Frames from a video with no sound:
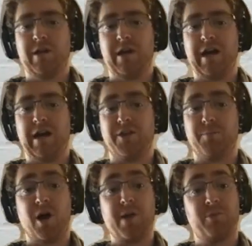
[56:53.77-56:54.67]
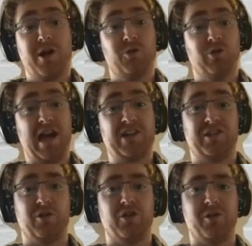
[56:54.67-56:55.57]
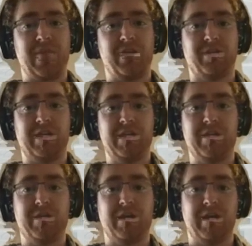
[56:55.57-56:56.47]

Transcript: the pipeline will actually automatically